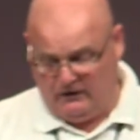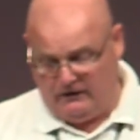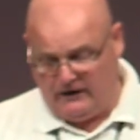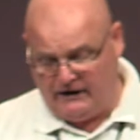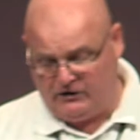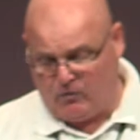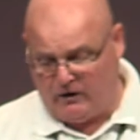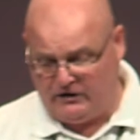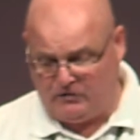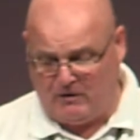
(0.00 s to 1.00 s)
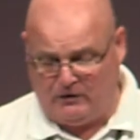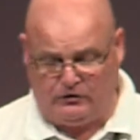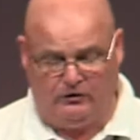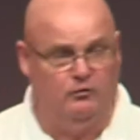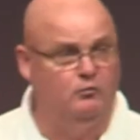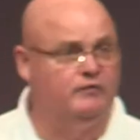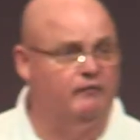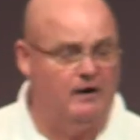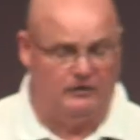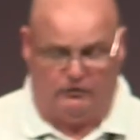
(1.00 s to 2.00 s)
And that is why this motion calls
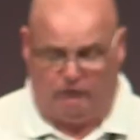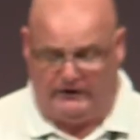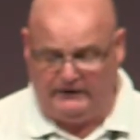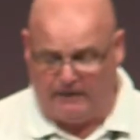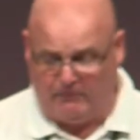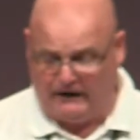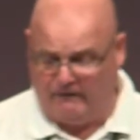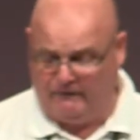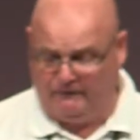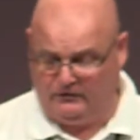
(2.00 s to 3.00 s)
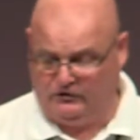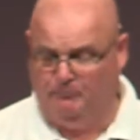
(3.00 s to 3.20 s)
for us to redouble our efforts